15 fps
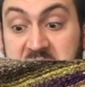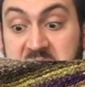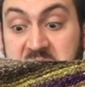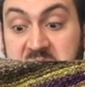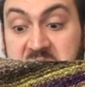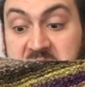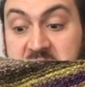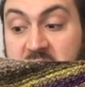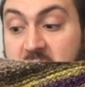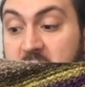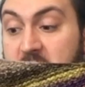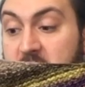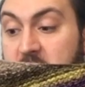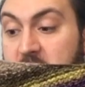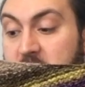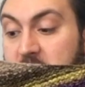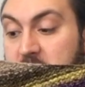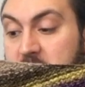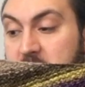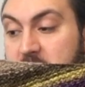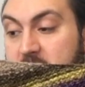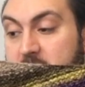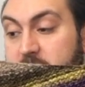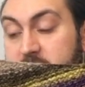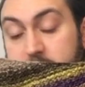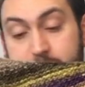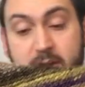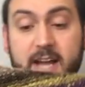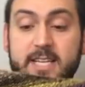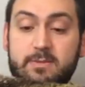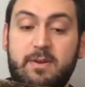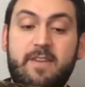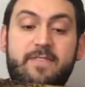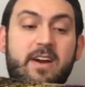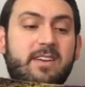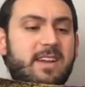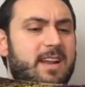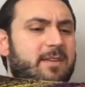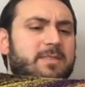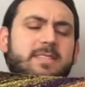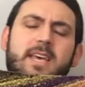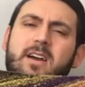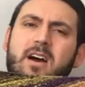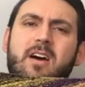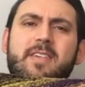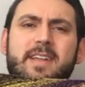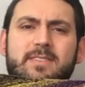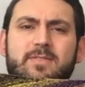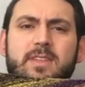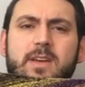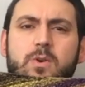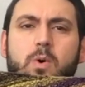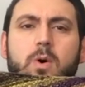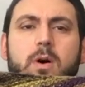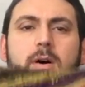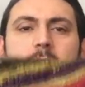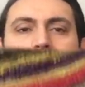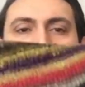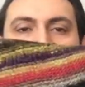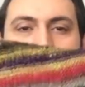So I was surprised when I found it, and I was like, oh, that's really cool.